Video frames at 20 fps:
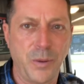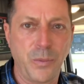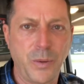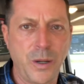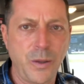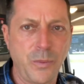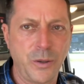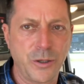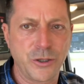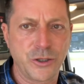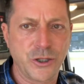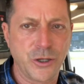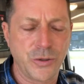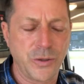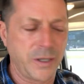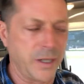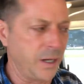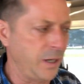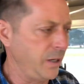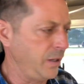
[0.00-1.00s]
But what I want to show
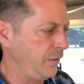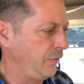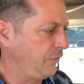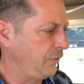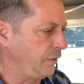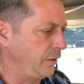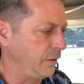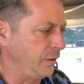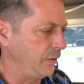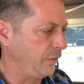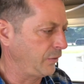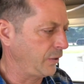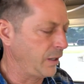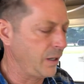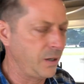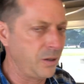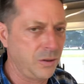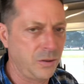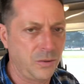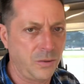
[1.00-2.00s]
you guys is
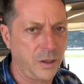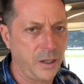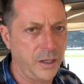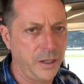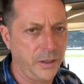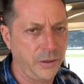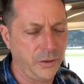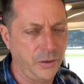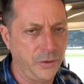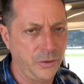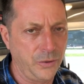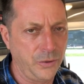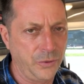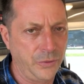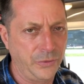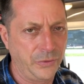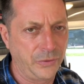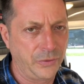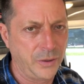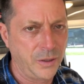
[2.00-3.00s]
how I
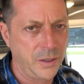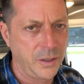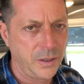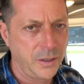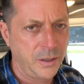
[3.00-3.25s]
use